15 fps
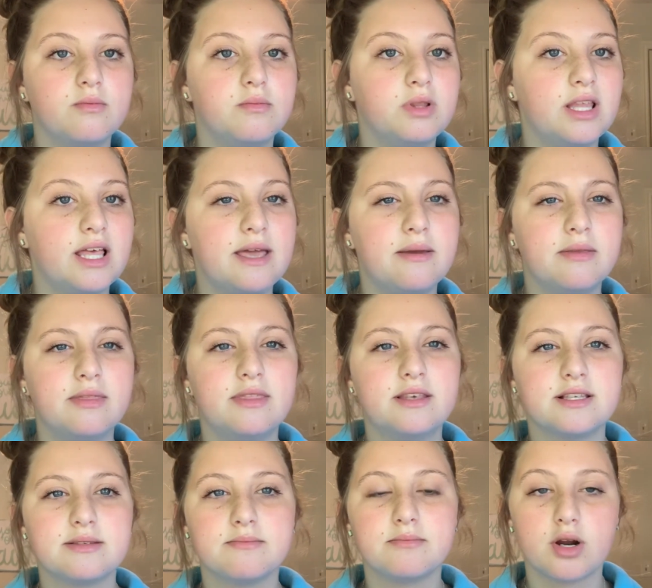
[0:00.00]
play
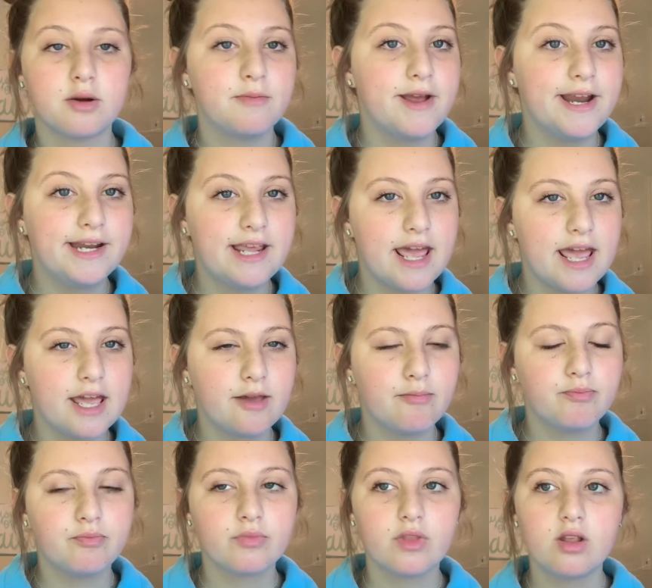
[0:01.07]
this mermaid
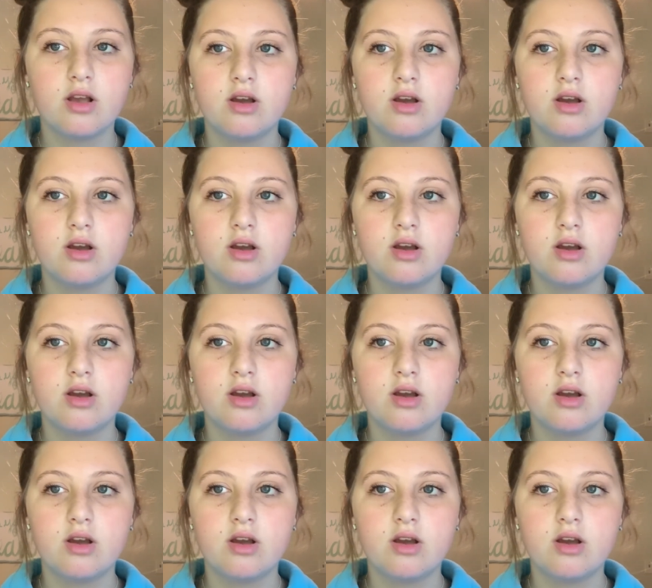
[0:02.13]
game.